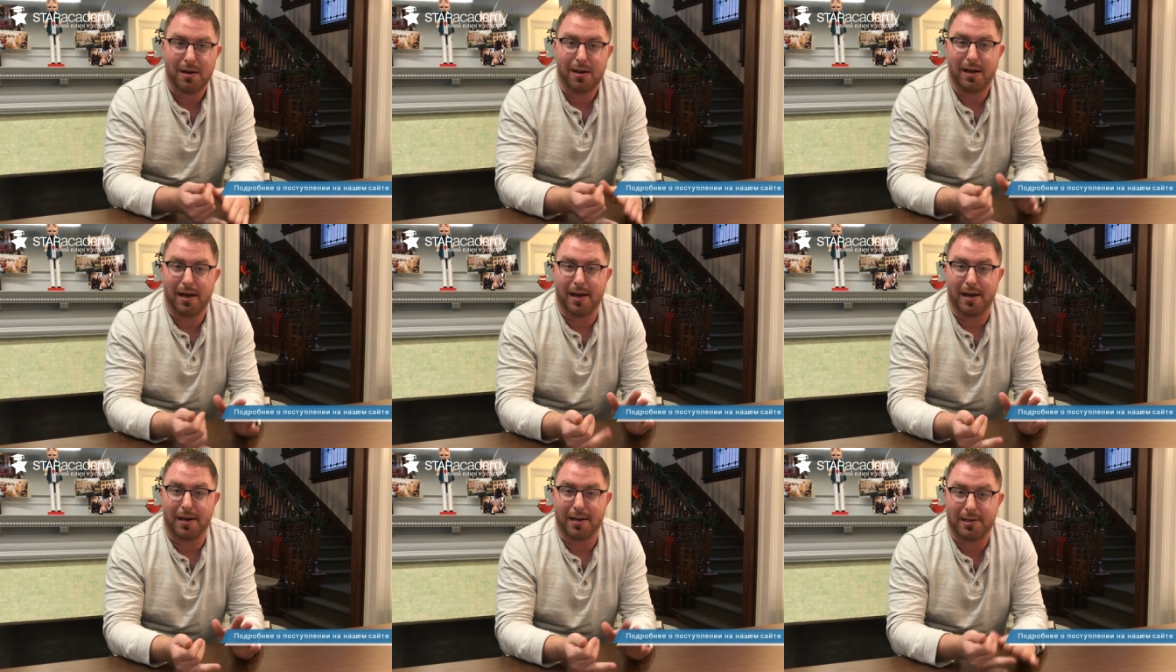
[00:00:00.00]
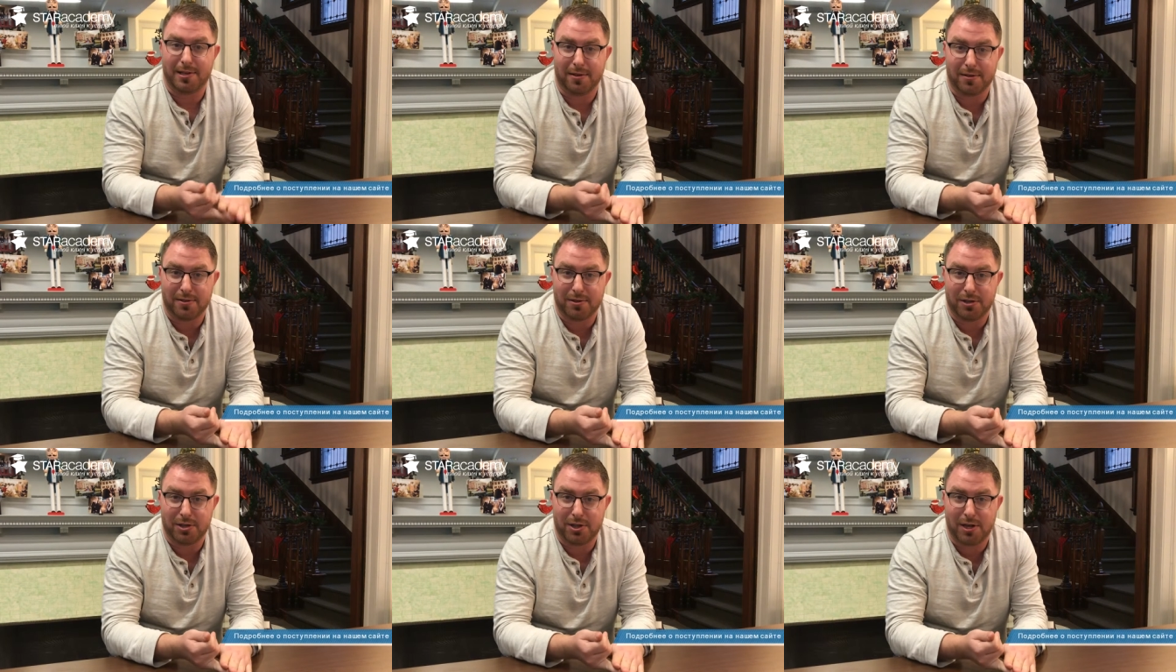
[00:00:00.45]
an
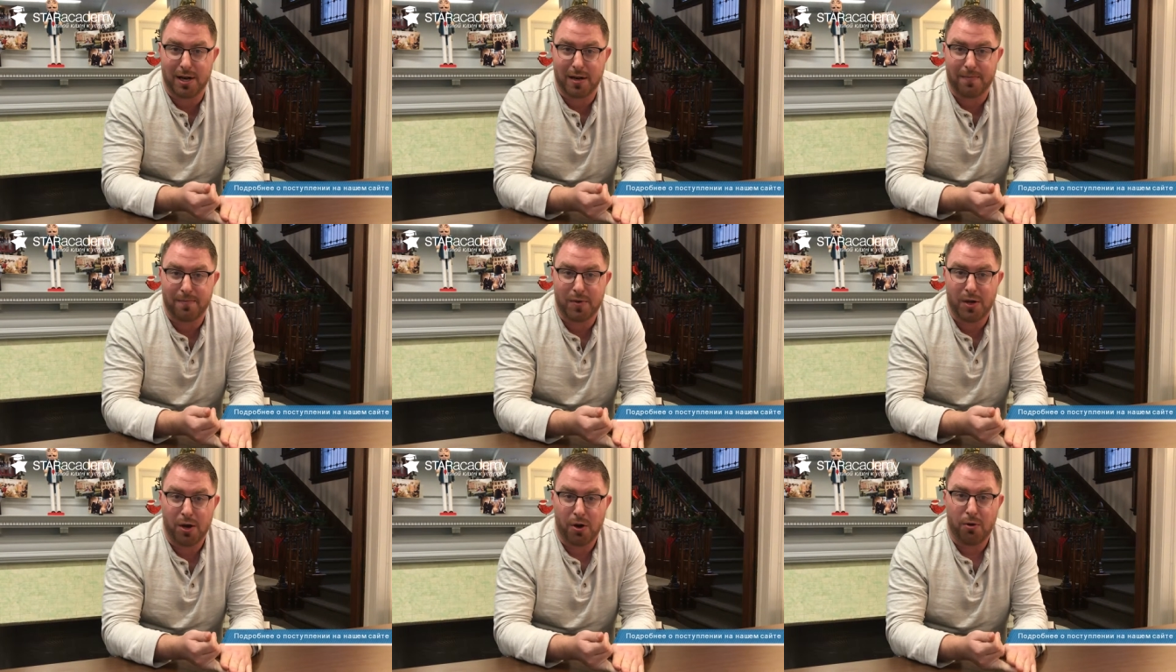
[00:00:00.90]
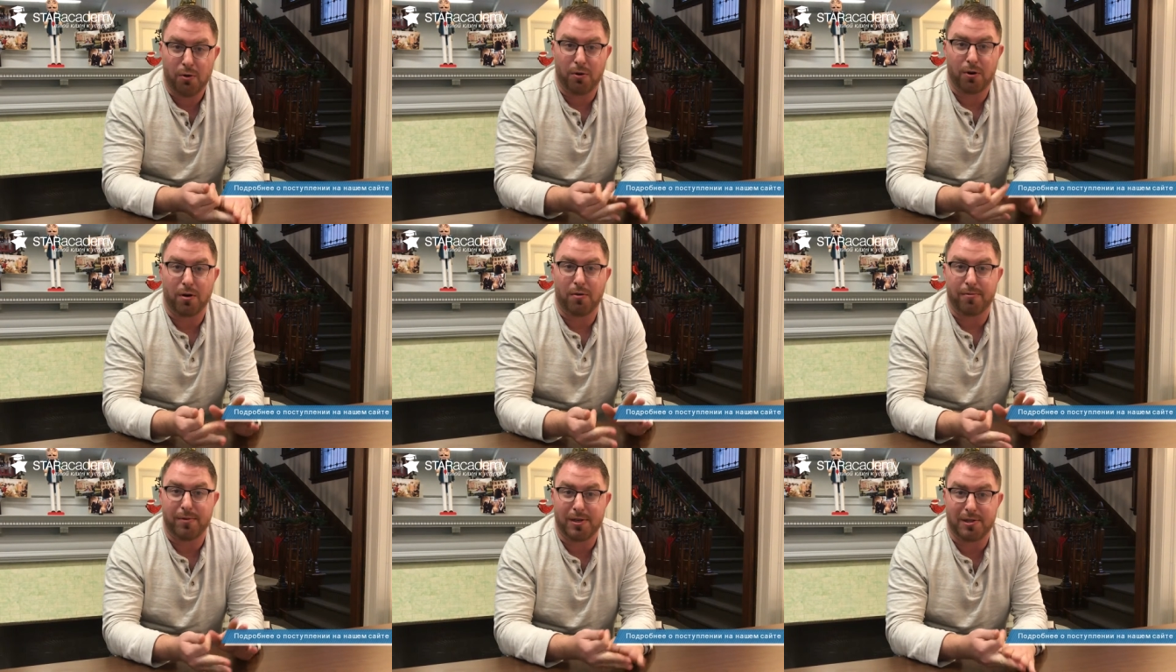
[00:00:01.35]
internship, or
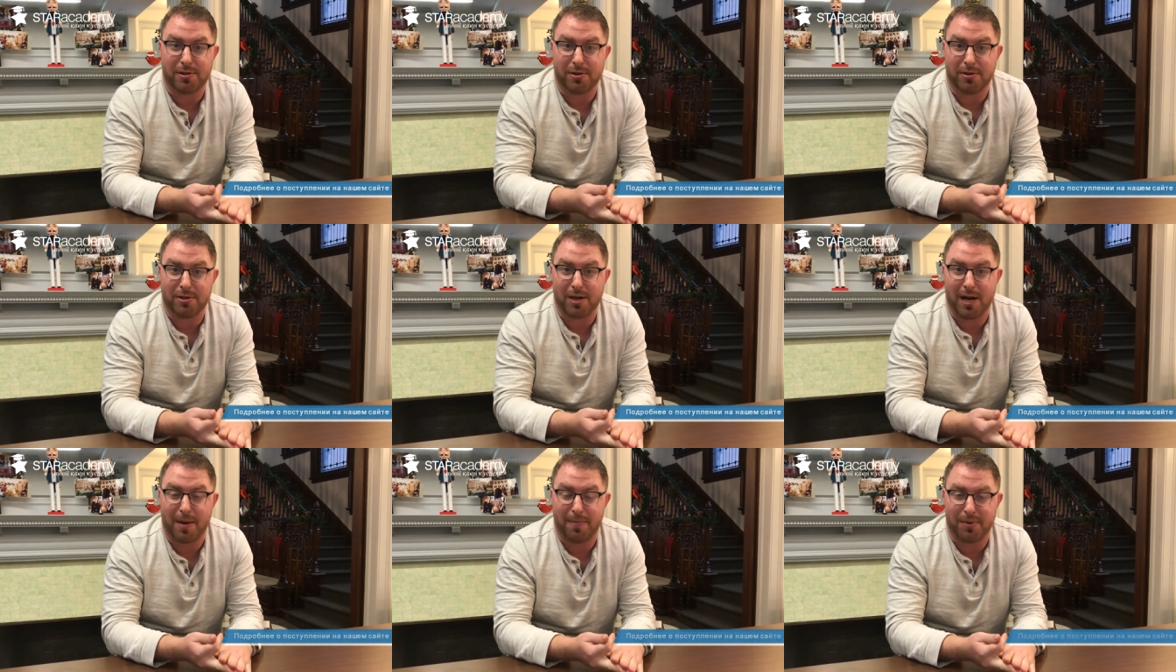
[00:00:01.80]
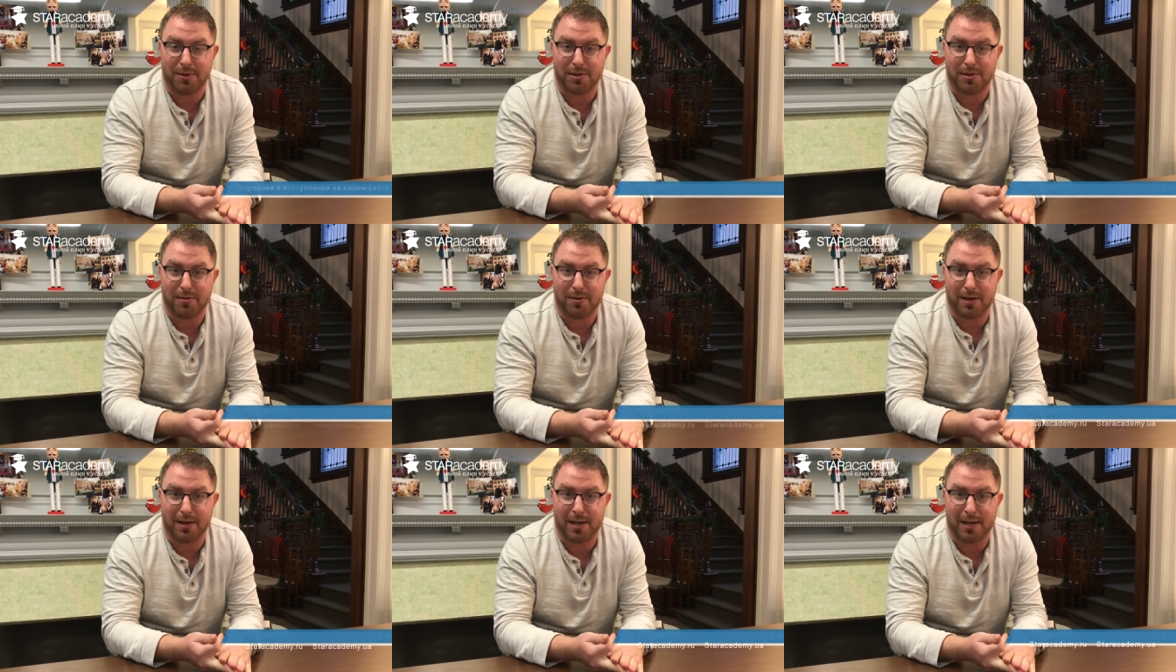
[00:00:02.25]
a research
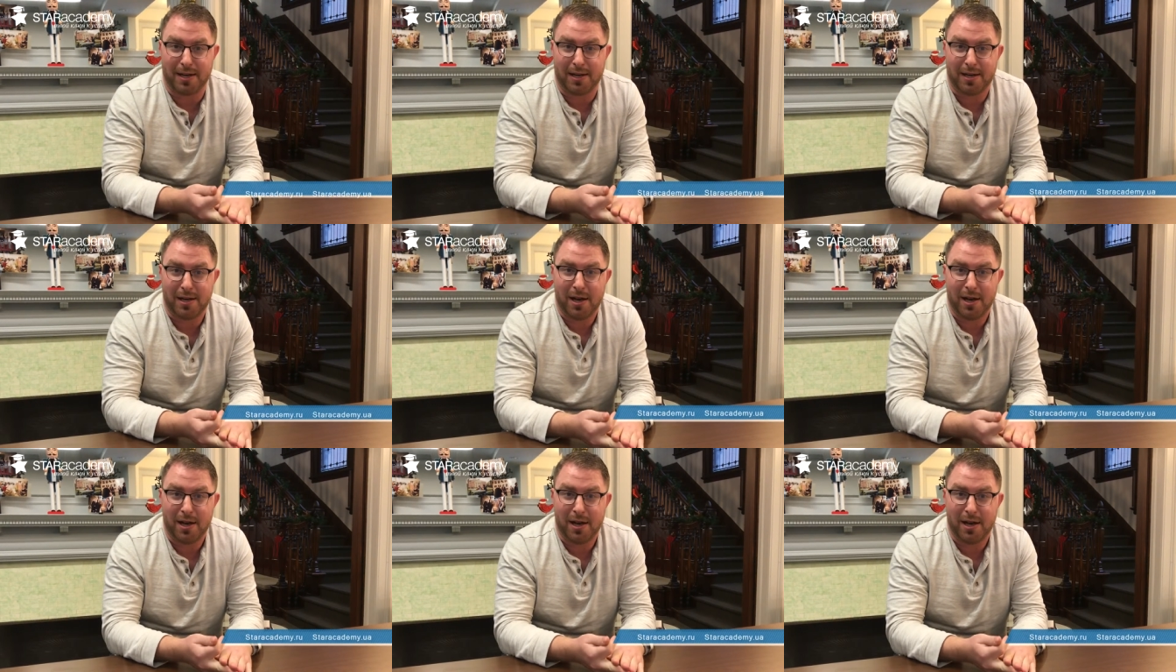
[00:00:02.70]
opportunity.